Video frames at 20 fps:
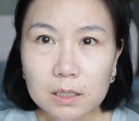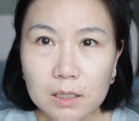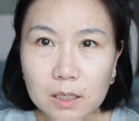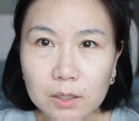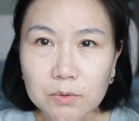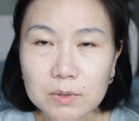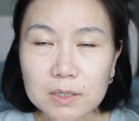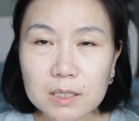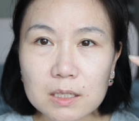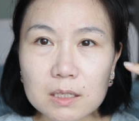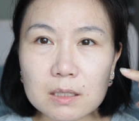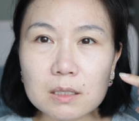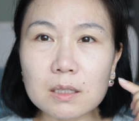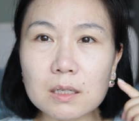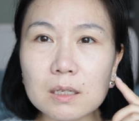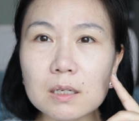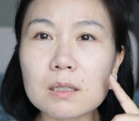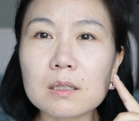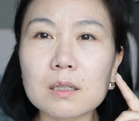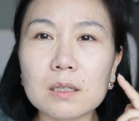can you
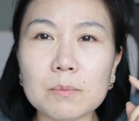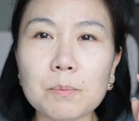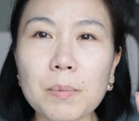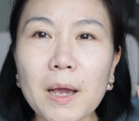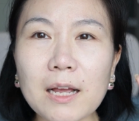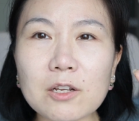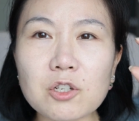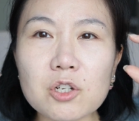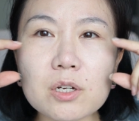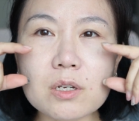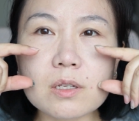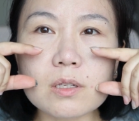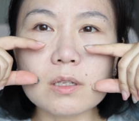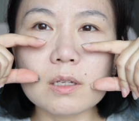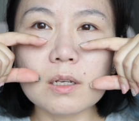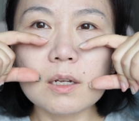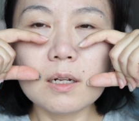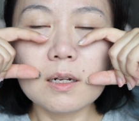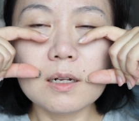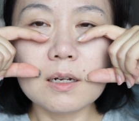see the patches?